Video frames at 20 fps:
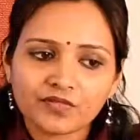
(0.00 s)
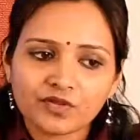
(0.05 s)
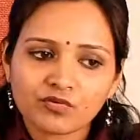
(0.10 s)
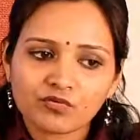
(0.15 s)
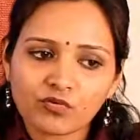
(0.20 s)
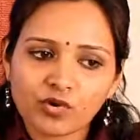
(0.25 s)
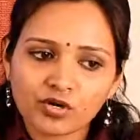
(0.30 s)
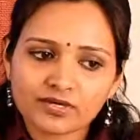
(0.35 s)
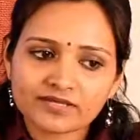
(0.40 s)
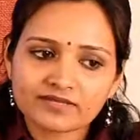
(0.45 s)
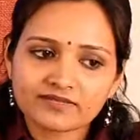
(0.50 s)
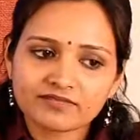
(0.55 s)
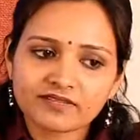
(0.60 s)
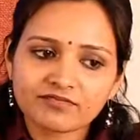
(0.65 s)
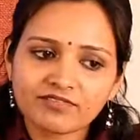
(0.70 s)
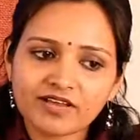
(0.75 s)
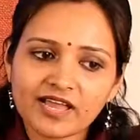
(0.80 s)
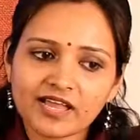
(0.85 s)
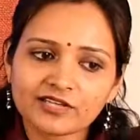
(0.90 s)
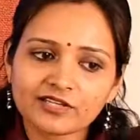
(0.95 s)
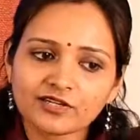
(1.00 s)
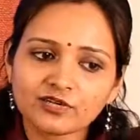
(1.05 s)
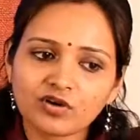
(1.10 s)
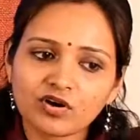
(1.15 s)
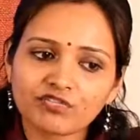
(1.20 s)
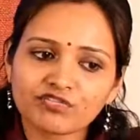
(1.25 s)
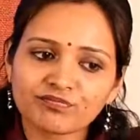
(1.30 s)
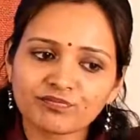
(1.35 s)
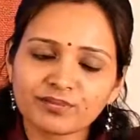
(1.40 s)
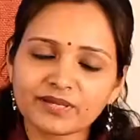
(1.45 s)
What is the value
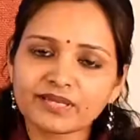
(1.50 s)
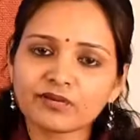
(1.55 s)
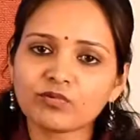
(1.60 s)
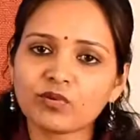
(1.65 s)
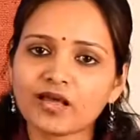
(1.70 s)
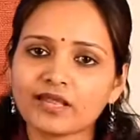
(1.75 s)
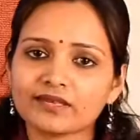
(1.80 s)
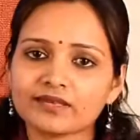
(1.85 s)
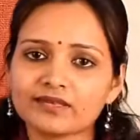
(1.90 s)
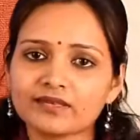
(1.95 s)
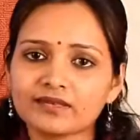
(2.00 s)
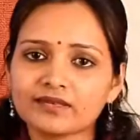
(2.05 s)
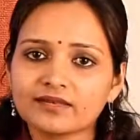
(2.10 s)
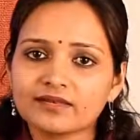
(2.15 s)
of b1?